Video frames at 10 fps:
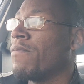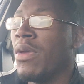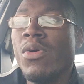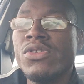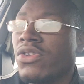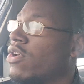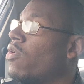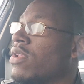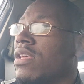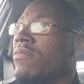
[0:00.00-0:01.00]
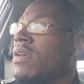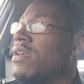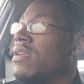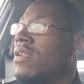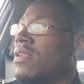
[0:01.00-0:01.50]
want you to go to him,
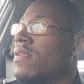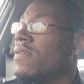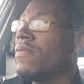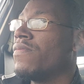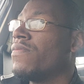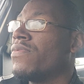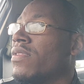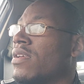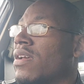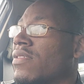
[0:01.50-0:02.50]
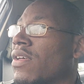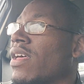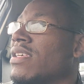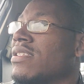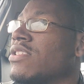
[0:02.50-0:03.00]
man. The
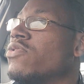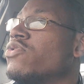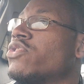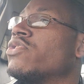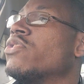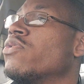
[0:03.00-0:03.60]
last thing you should do,